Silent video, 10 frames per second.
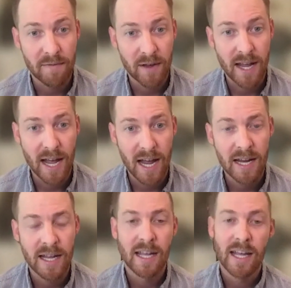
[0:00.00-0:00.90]

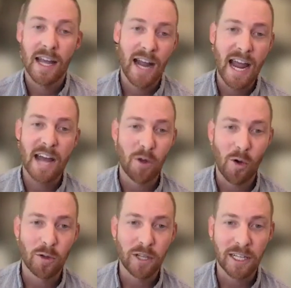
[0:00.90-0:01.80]
FAA, and I had to
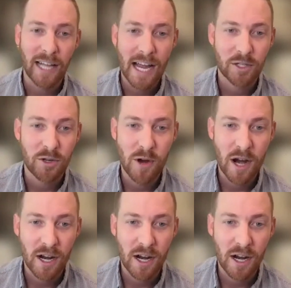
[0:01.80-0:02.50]
hold a Class 2